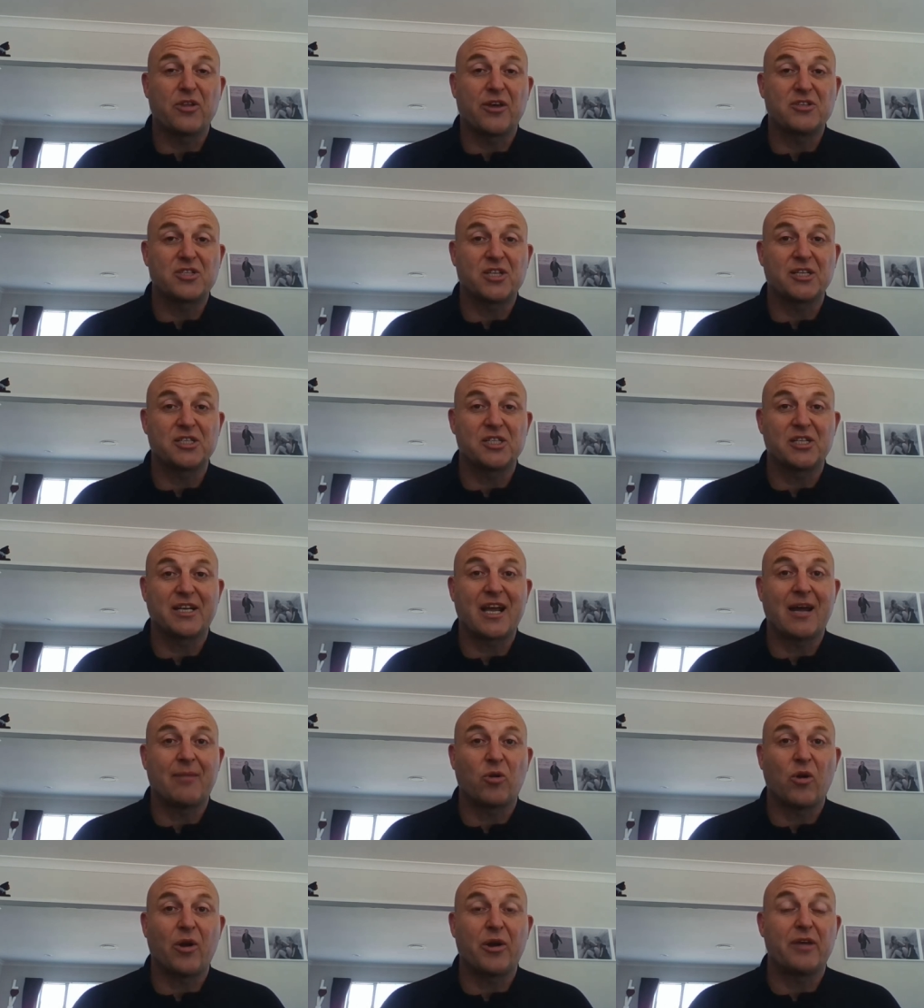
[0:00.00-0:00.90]
of those things to
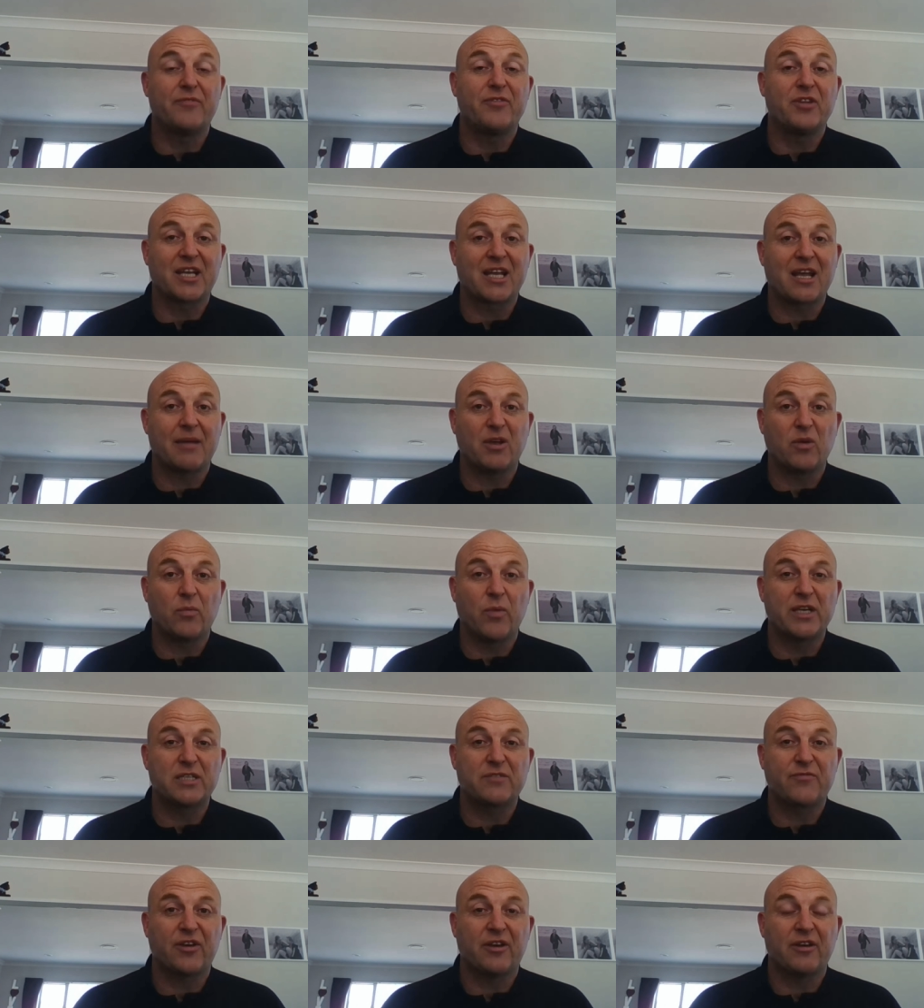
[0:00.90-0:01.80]
come right over the coming
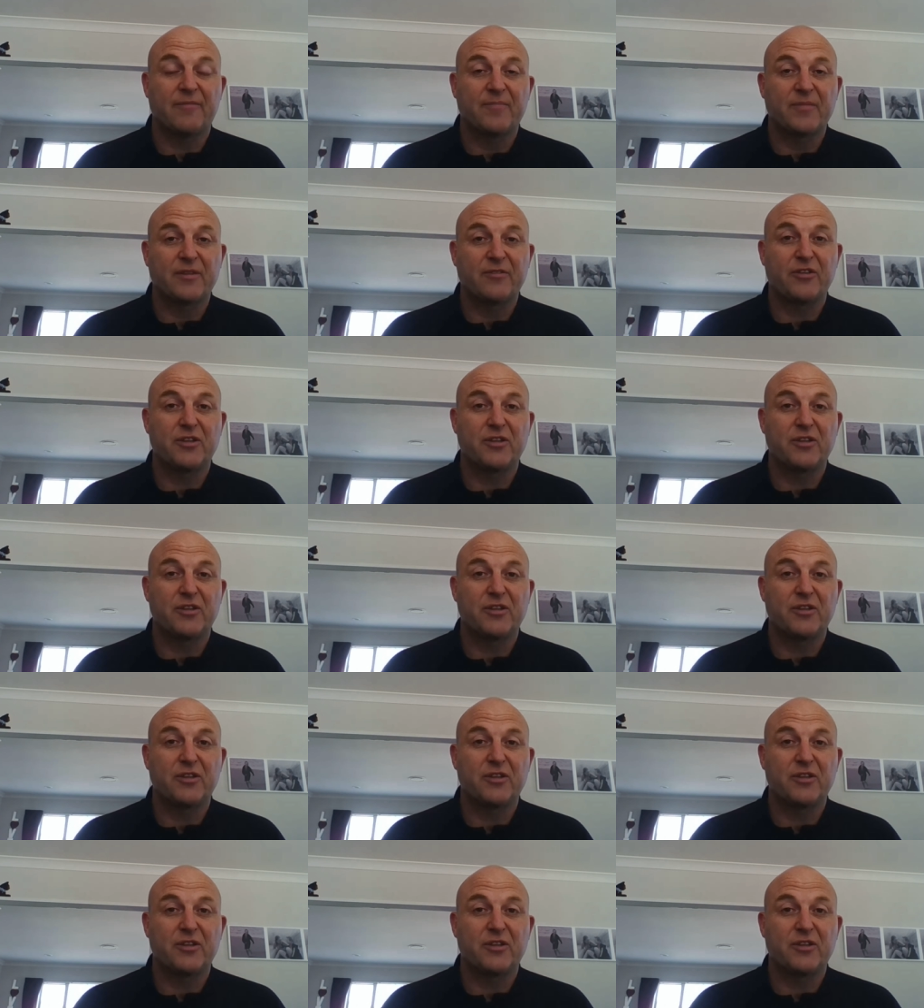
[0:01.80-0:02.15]
weeks for